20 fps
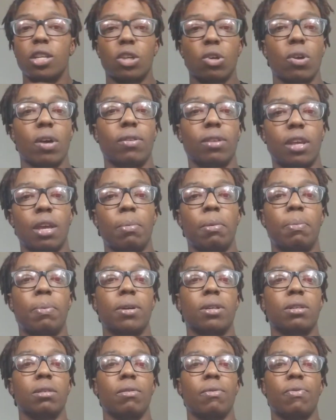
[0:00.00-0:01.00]
So you don't have to keep a
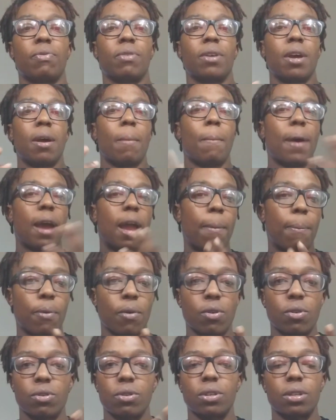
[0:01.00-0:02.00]
bunch of
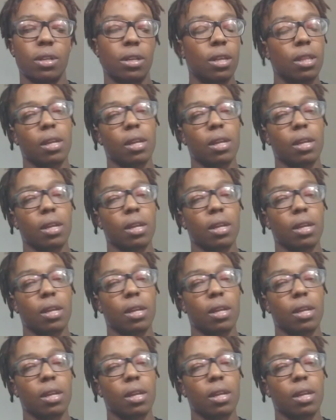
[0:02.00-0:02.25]
papers and